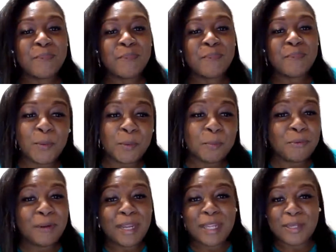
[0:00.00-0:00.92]
the
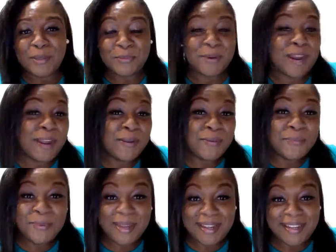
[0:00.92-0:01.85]
bread the right
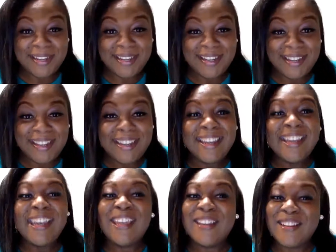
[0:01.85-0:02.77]
way.
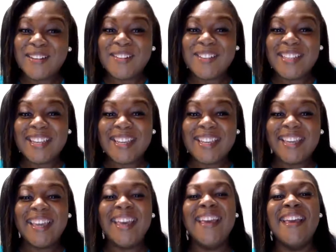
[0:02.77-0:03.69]
You know what I'm
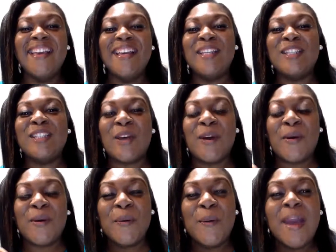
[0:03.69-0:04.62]
saying?
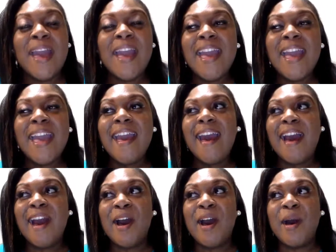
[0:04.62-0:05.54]
So
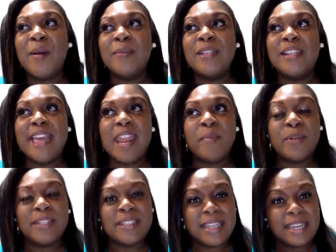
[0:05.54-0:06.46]
the lady
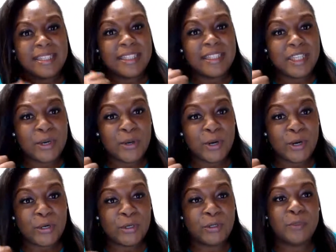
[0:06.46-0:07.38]
proceeds to tell
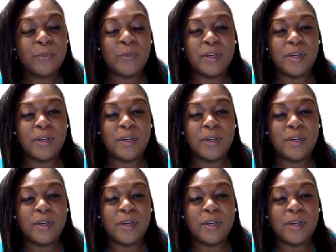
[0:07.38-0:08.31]
her, one of the
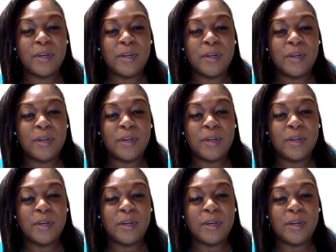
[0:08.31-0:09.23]
employees was like,
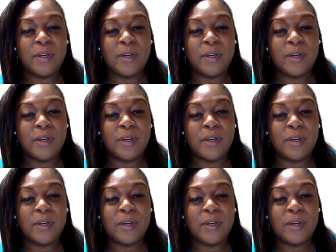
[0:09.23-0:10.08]
well yeah, ma'am, you